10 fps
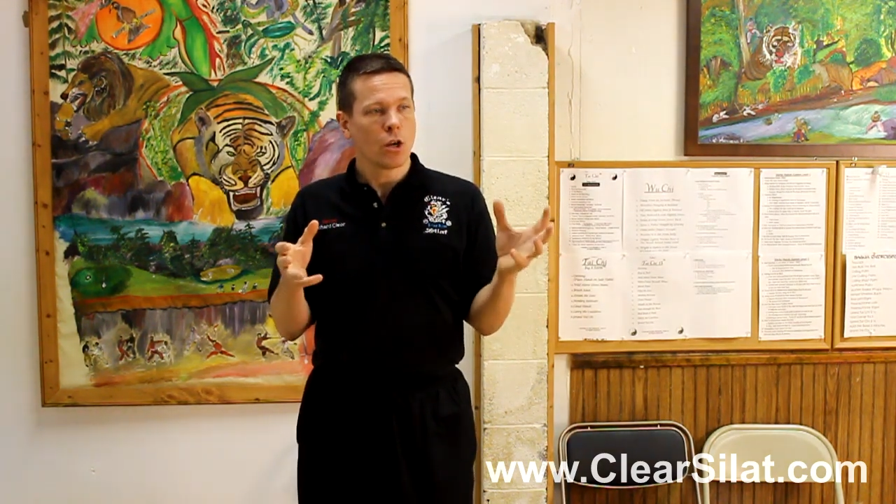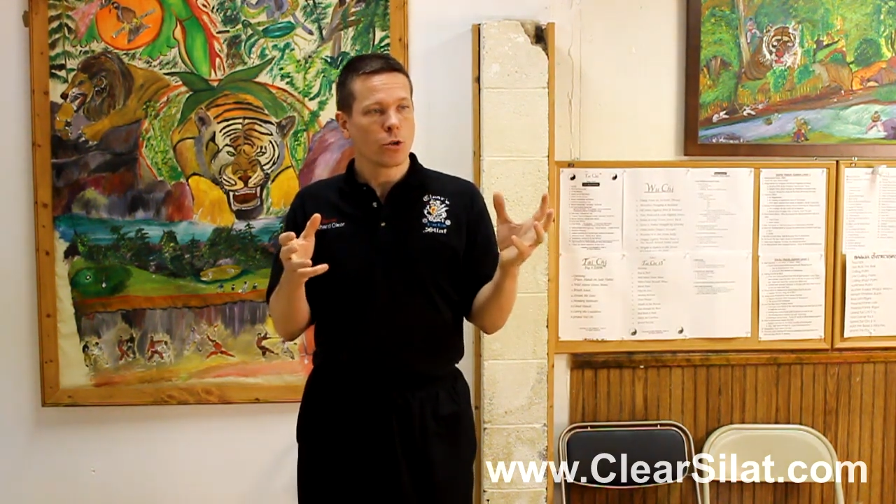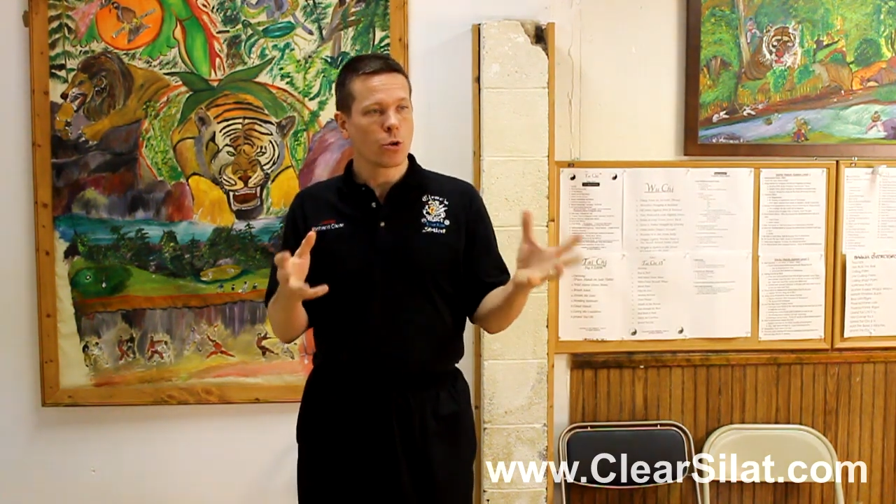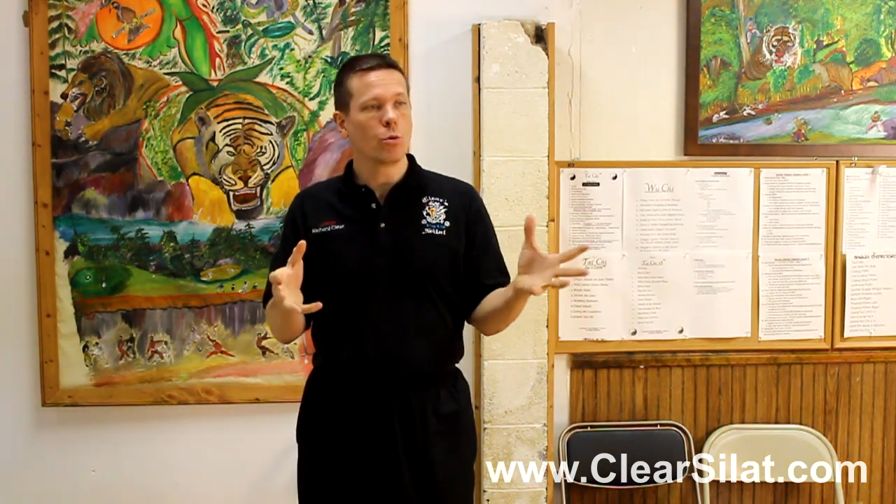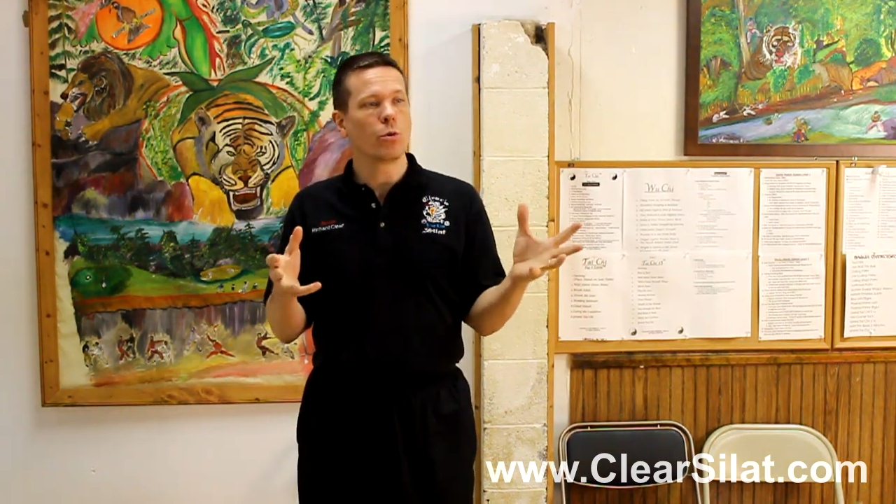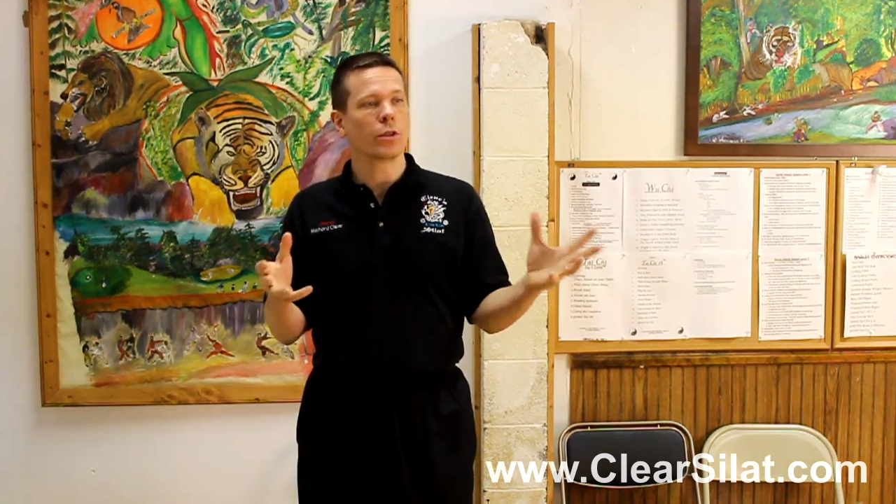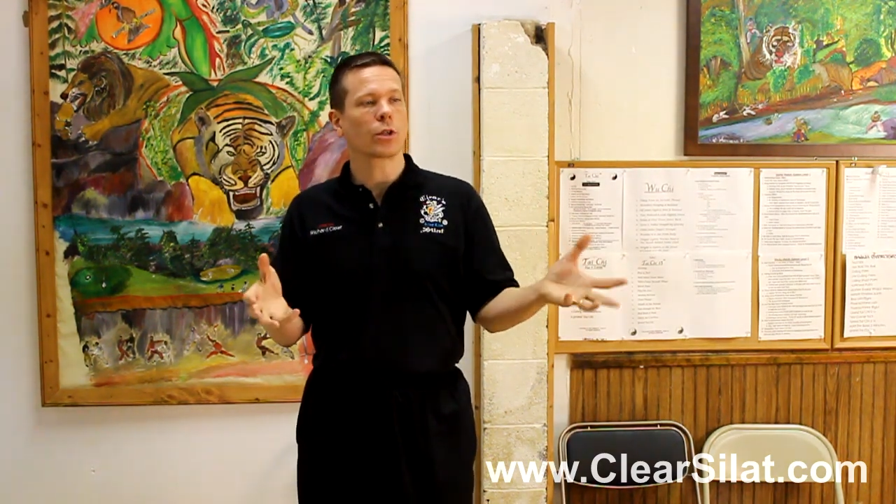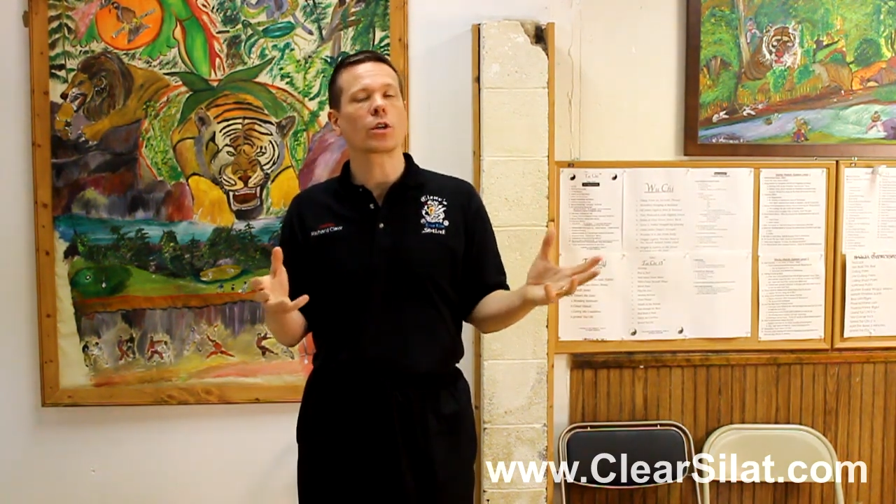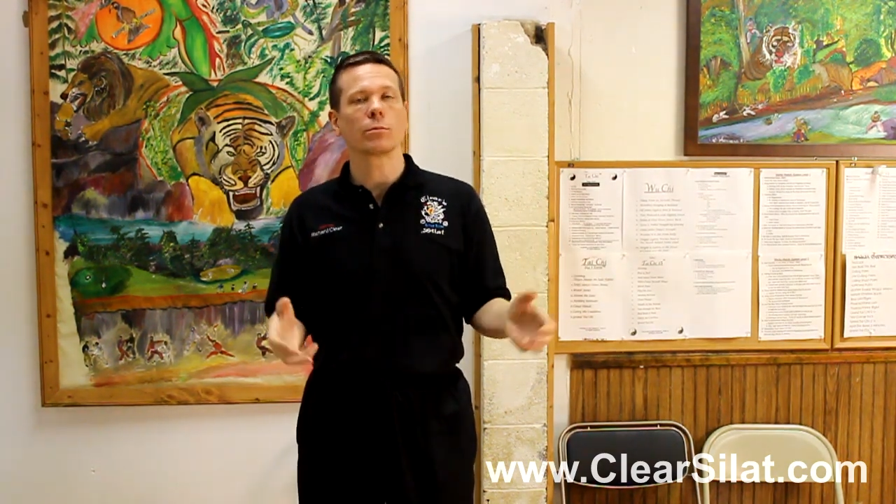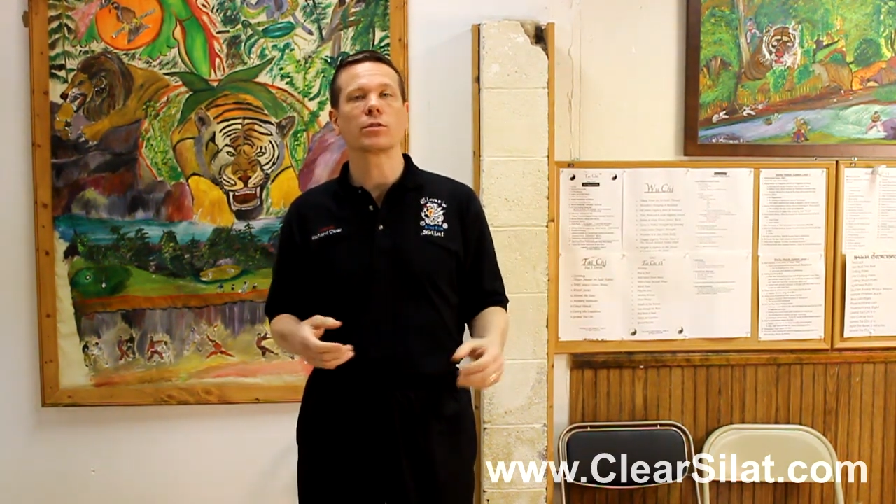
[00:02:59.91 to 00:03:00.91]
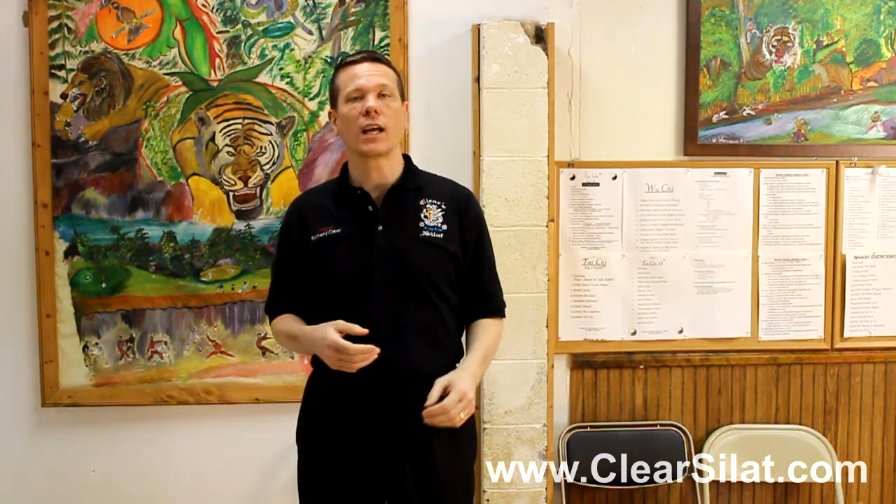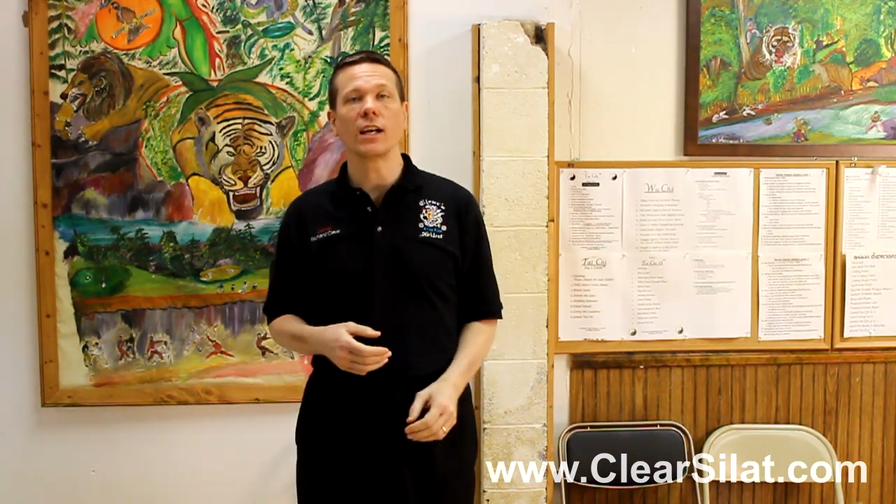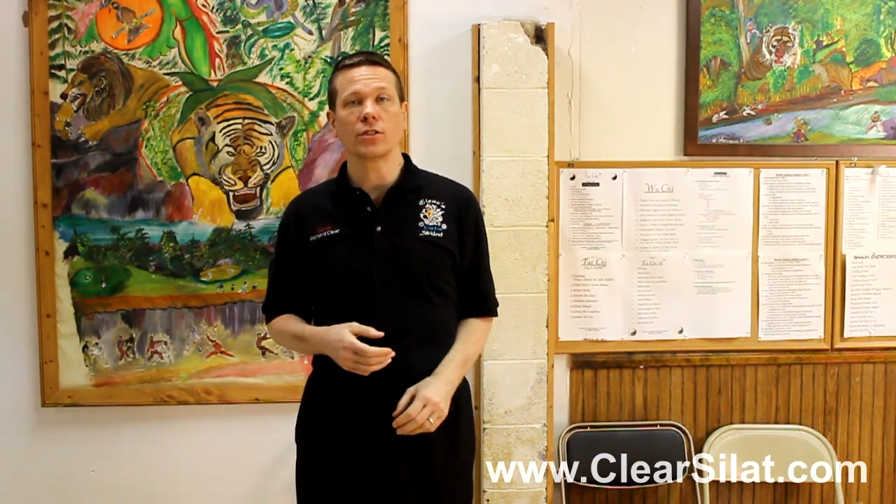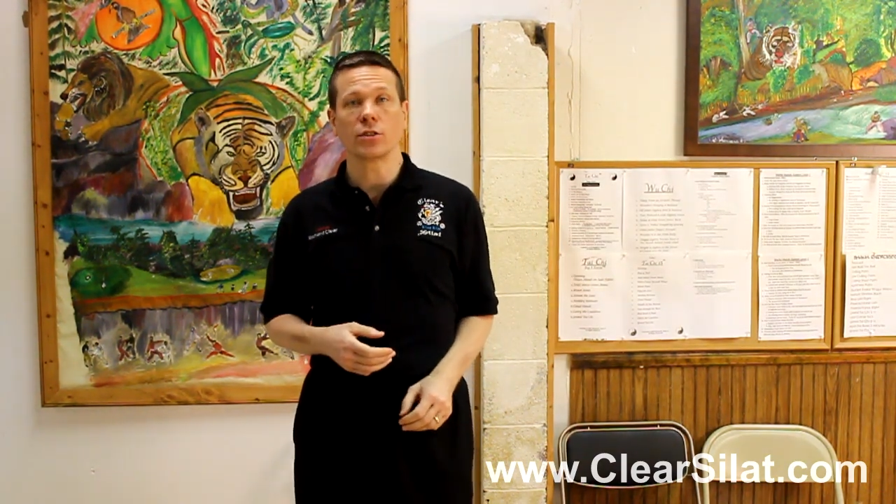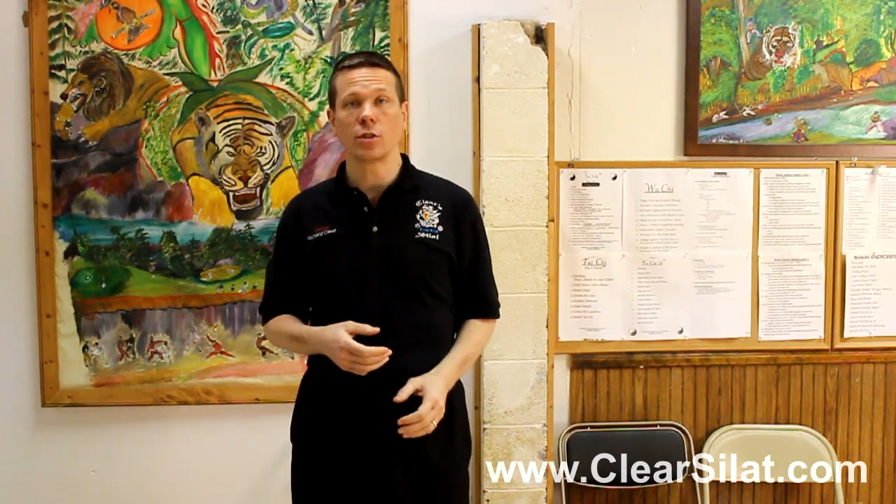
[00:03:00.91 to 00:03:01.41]
to the
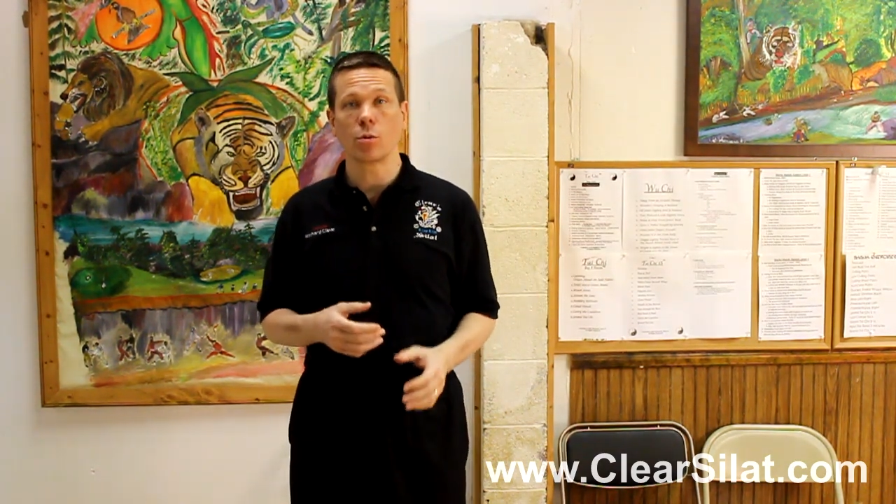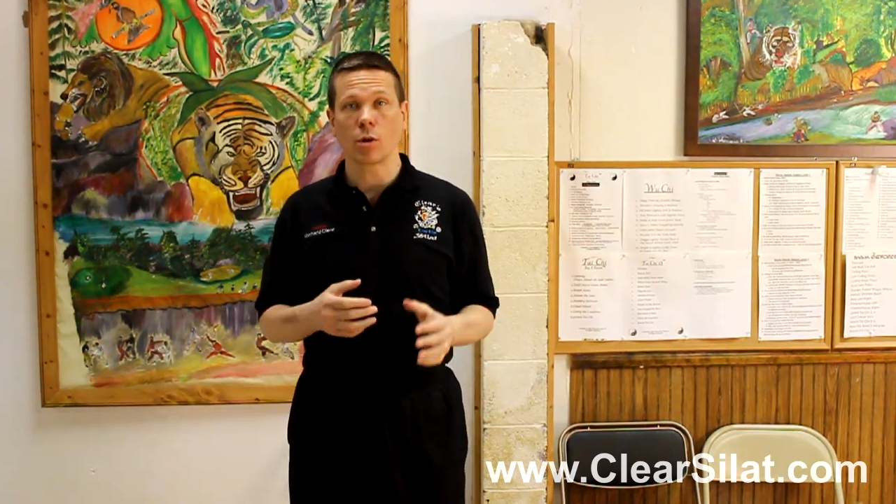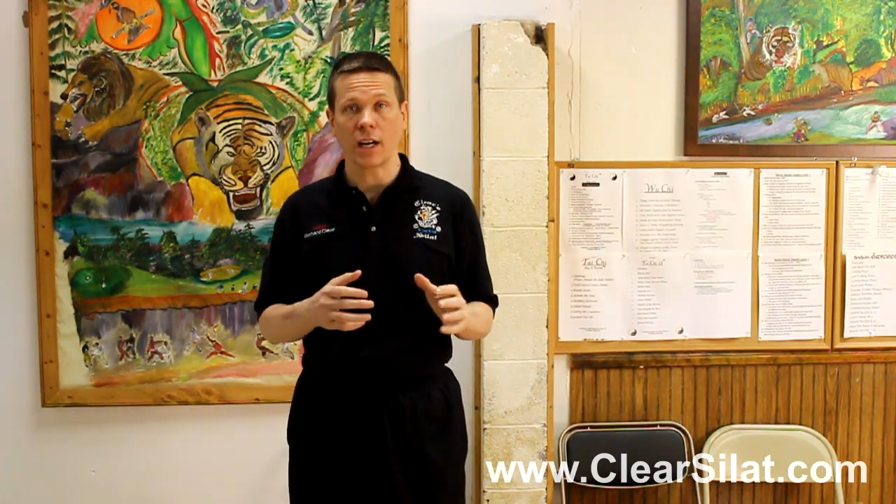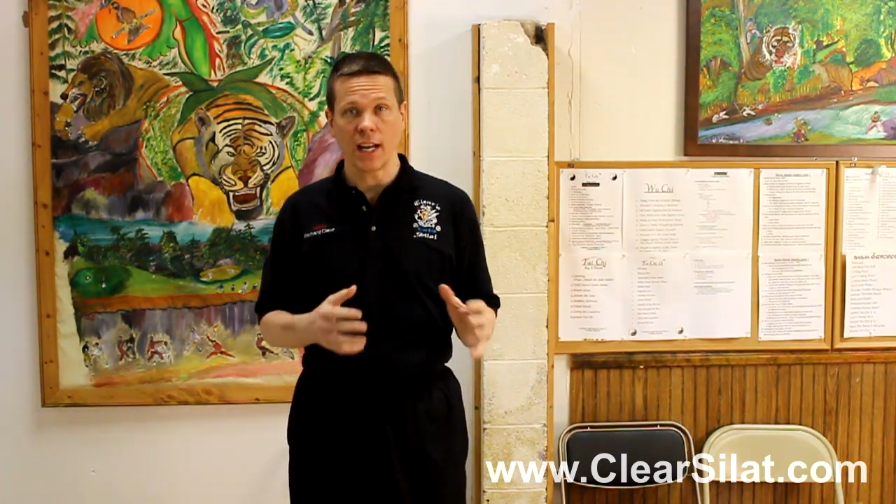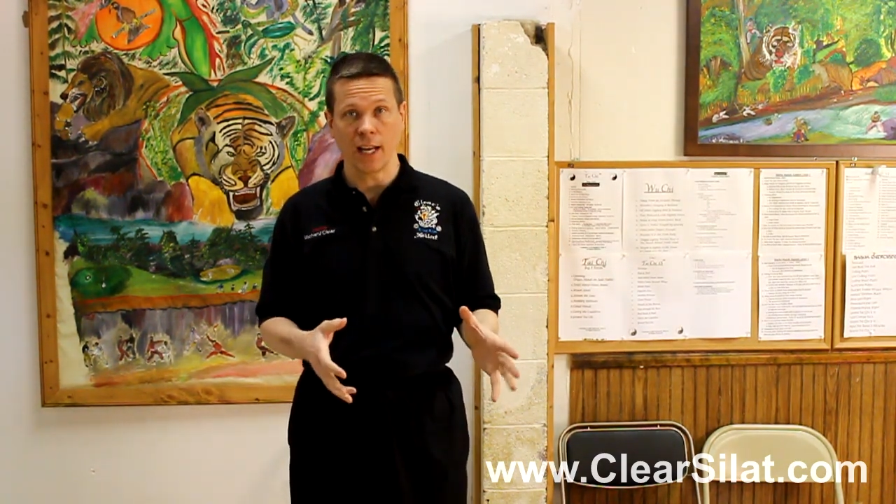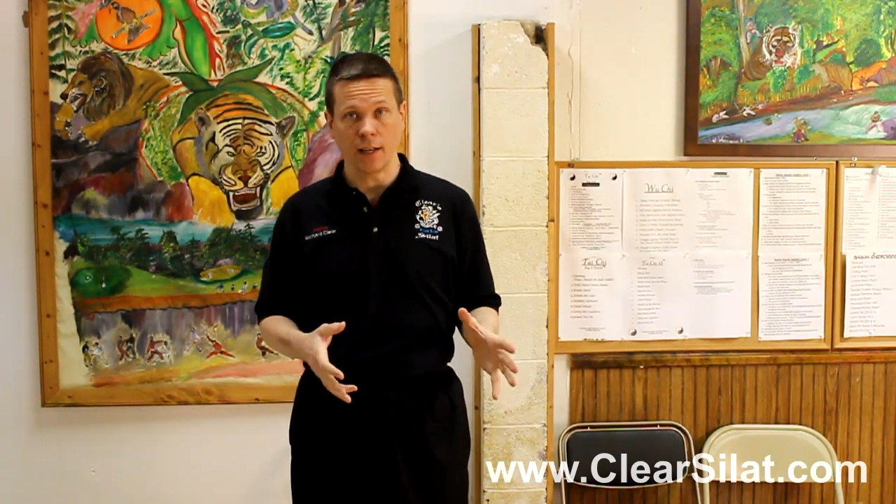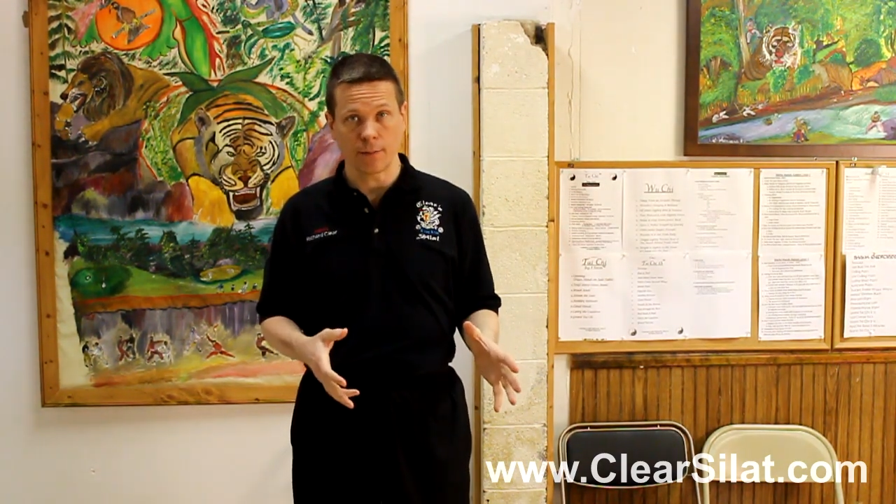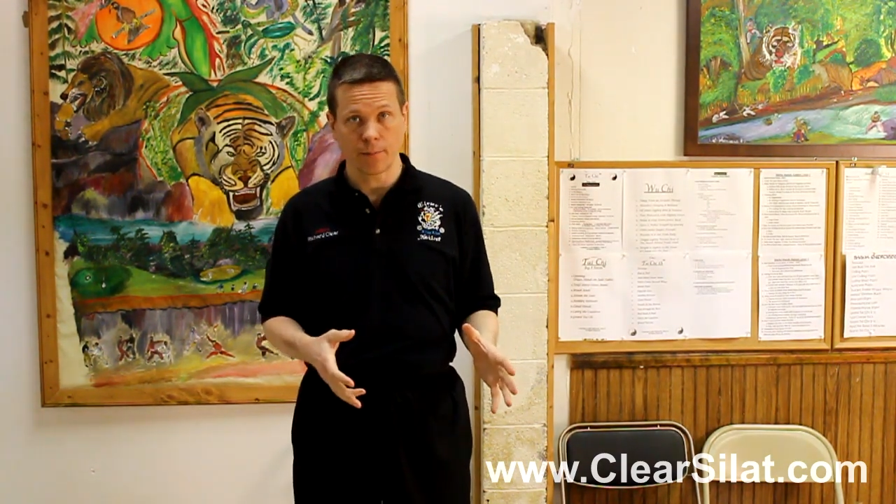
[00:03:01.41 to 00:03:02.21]
circumstances you were in.